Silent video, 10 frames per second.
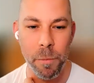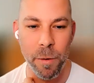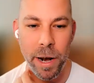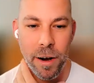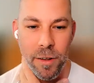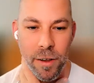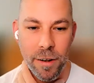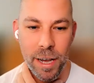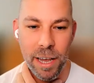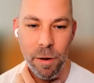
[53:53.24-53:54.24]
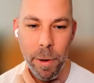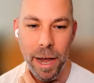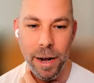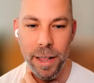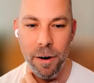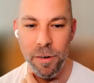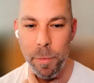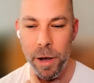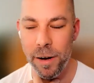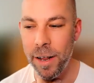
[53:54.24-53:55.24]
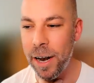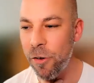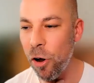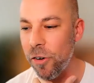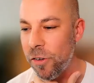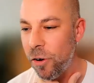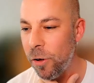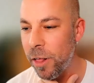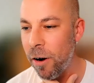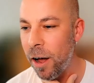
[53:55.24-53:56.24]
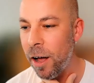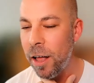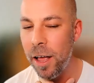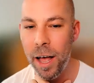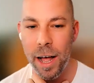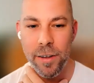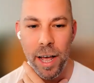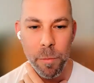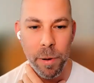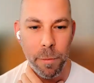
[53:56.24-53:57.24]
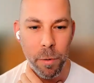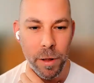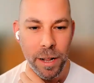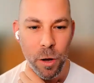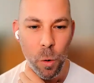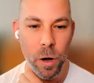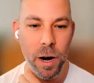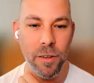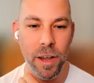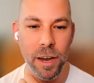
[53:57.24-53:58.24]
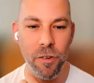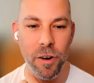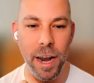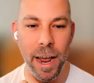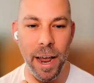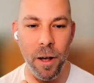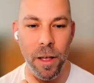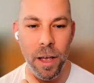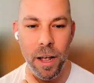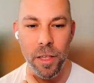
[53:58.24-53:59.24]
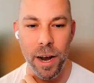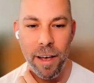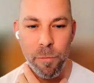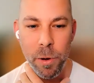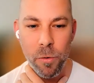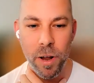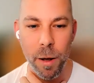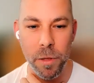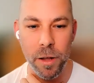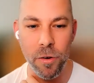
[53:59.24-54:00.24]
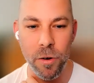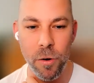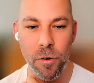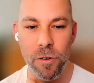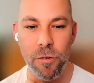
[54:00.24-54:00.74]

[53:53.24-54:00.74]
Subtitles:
committed to giving back in that respect. And it's not just you. There are a ton of people in the organization now that have built up this huge